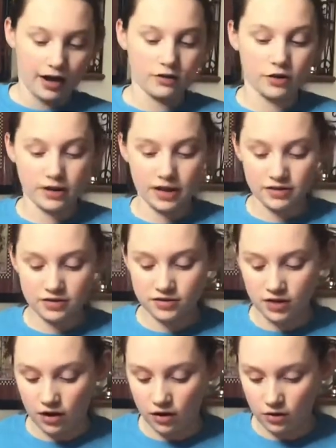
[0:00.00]
cooking
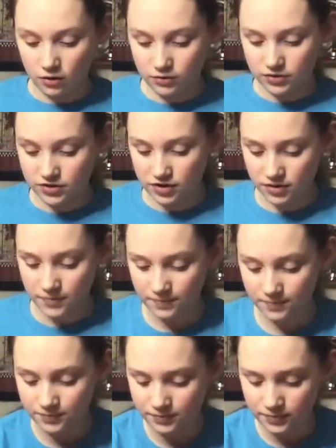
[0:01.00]
salt,
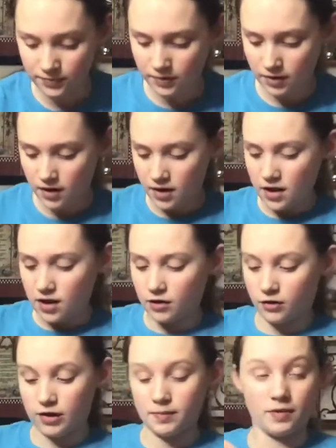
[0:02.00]

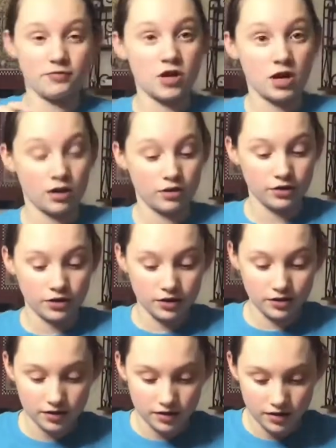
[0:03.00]
cream of
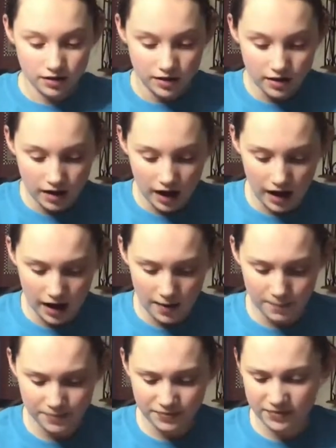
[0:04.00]
tartar.
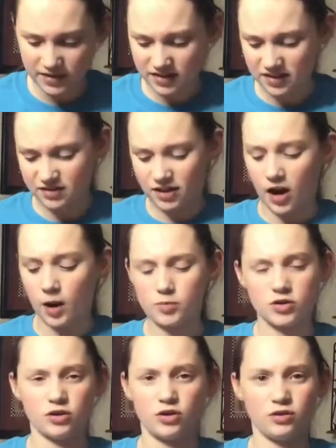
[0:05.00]
This is
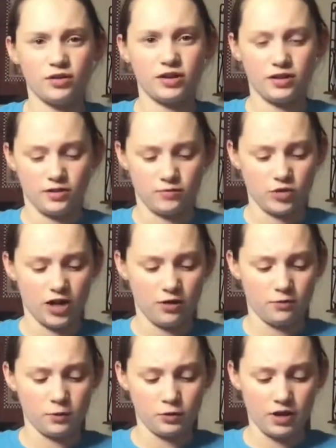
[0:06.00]
optional, the
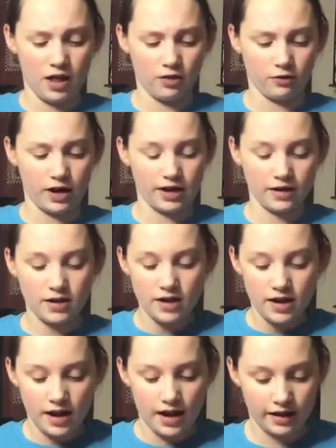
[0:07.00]
gel food coloring.
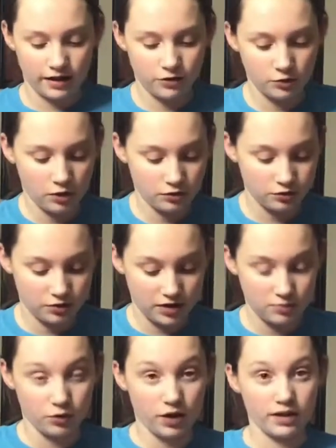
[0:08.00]
And you also
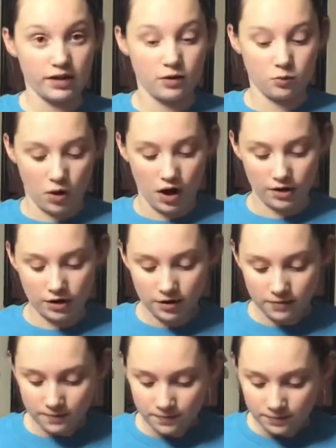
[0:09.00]
need boiling
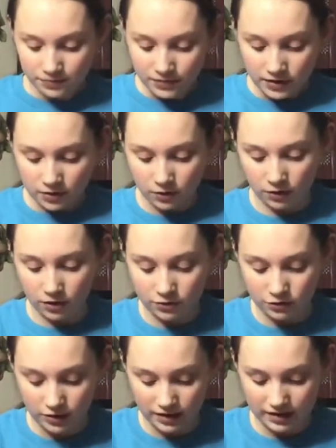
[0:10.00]
water. You're
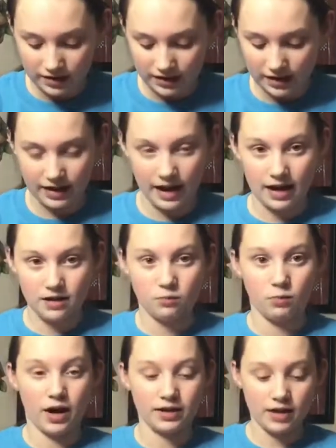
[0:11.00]
also going to need a
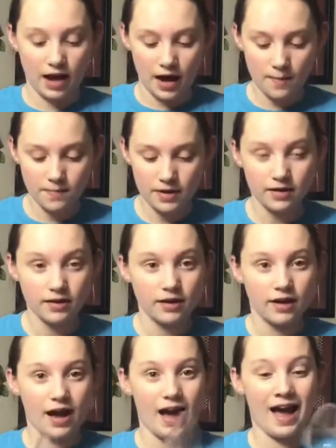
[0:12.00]
1 cup,
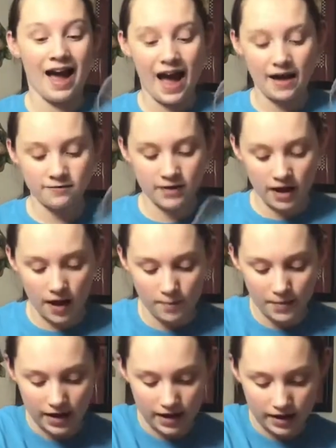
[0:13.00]
a half
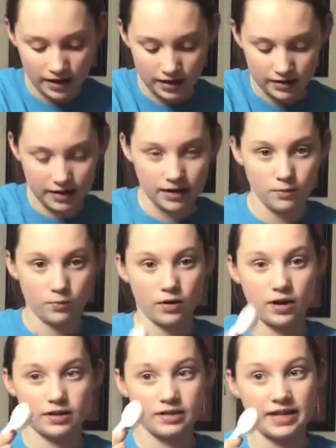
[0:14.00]
cup, and a
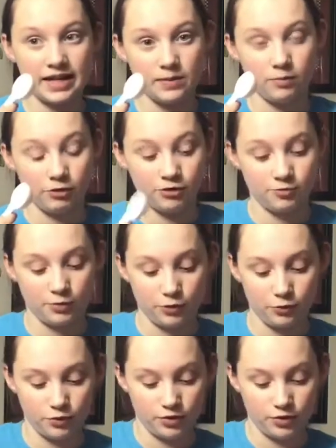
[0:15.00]
1 tablespoon.